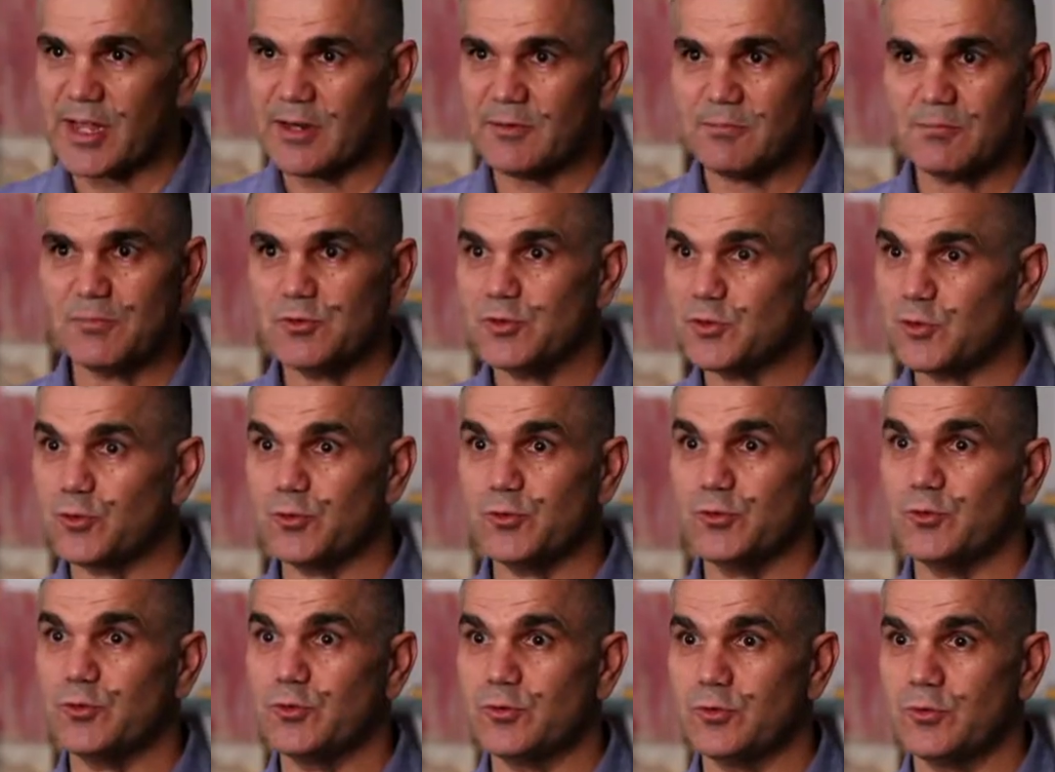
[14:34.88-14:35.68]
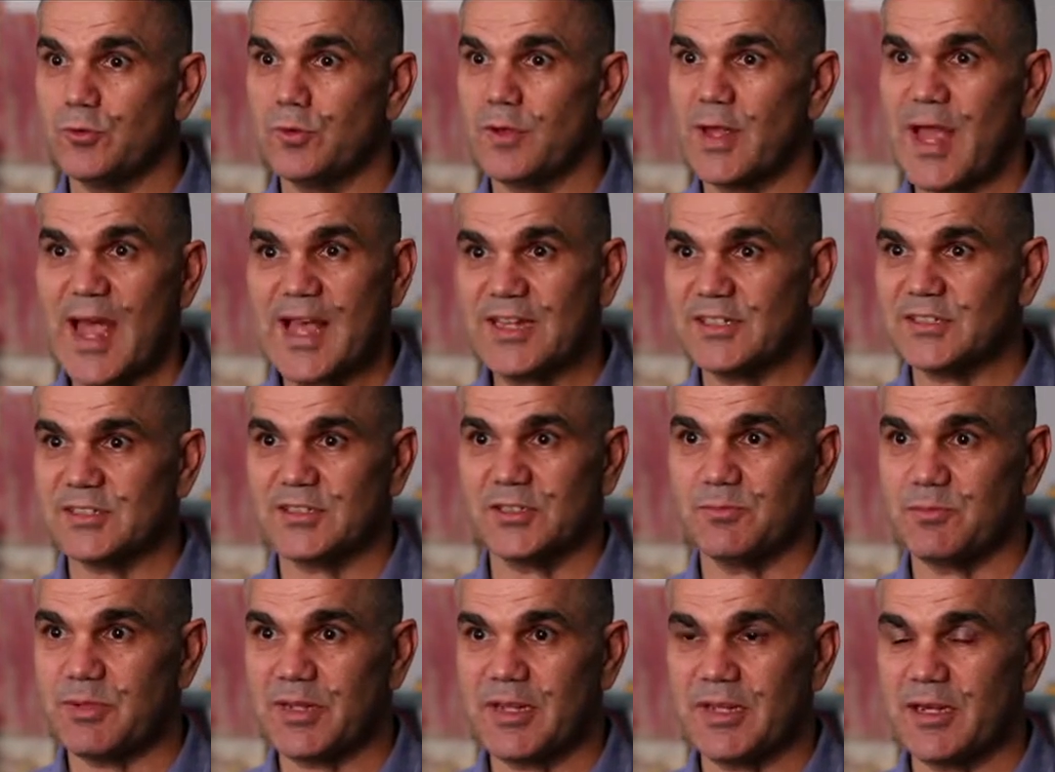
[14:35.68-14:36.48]
News Limited. So what we've
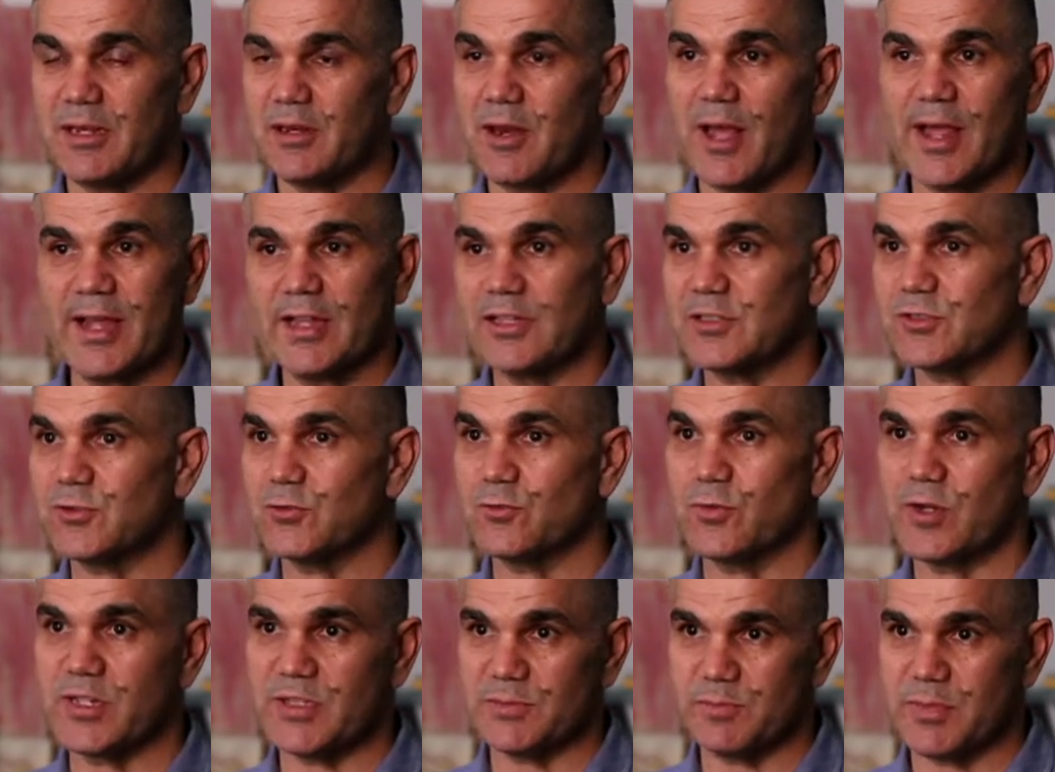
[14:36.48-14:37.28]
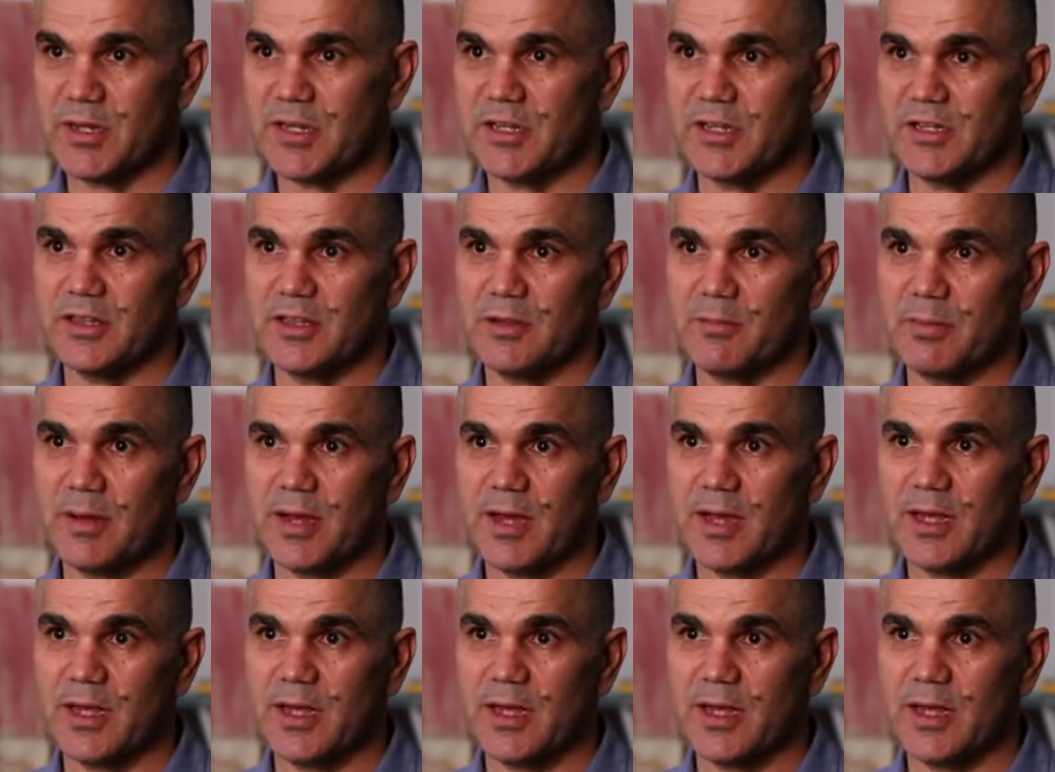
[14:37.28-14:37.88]
done here is, I guess it's branded